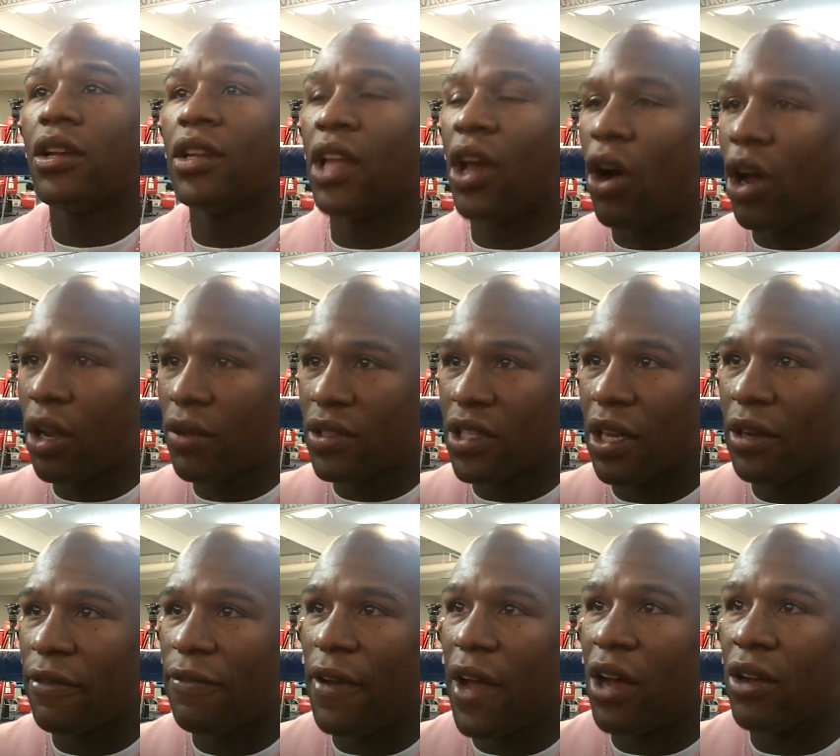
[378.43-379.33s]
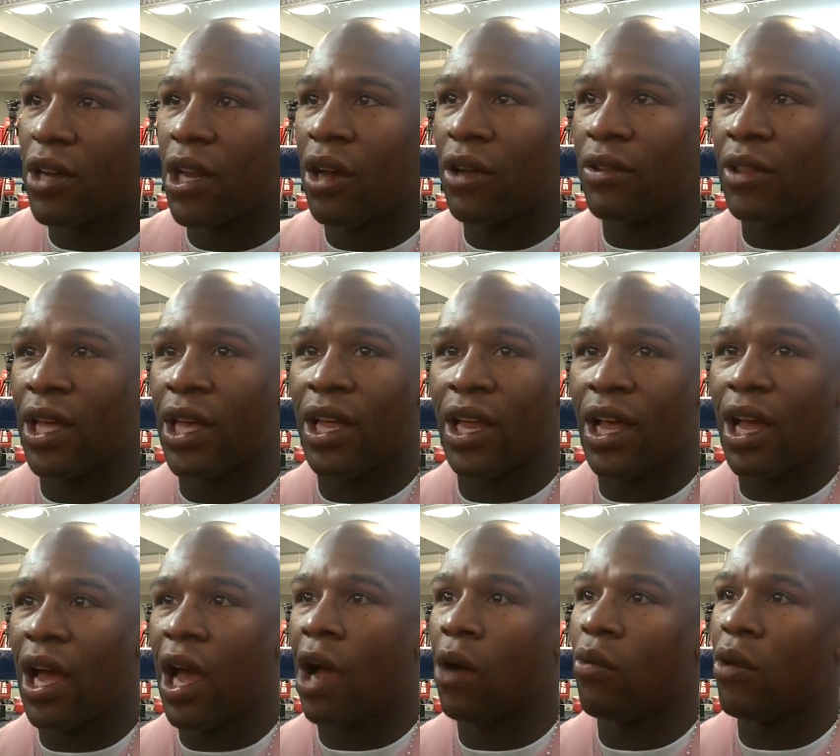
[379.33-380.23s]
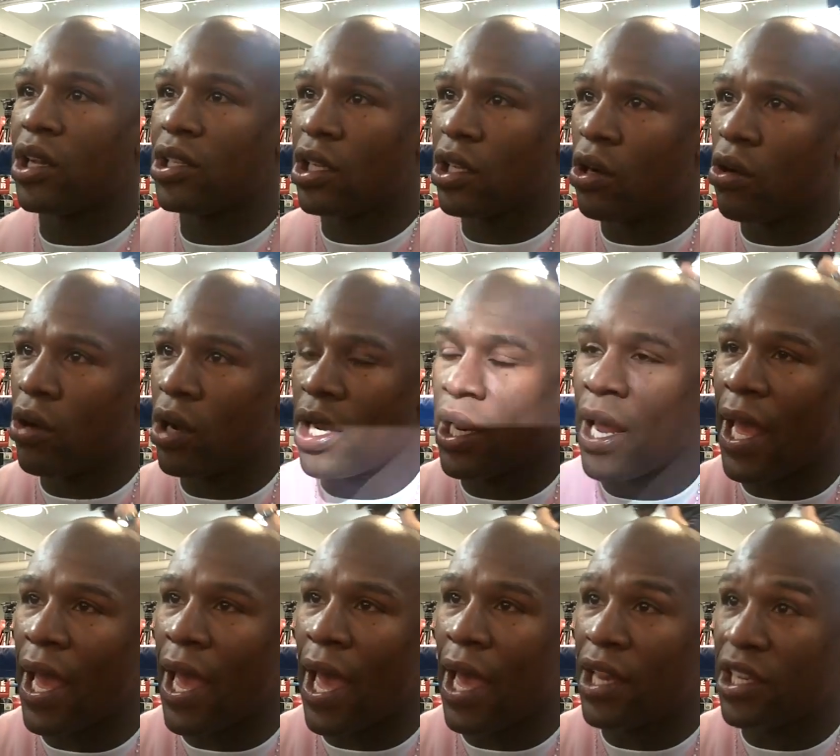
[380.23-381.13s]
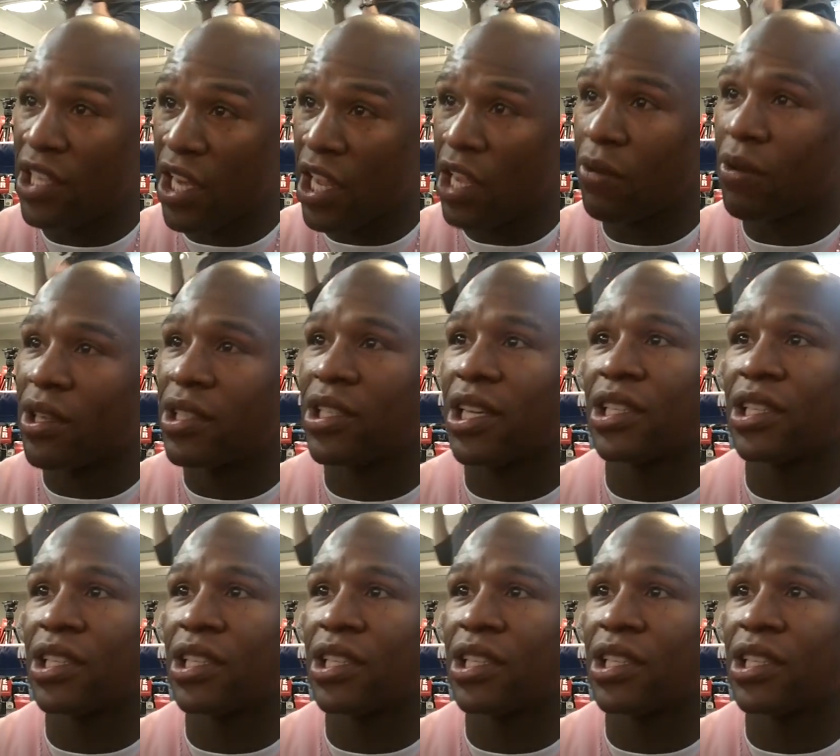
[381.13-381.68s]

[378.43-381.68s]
They all of a sudden found out that I wasn't going there January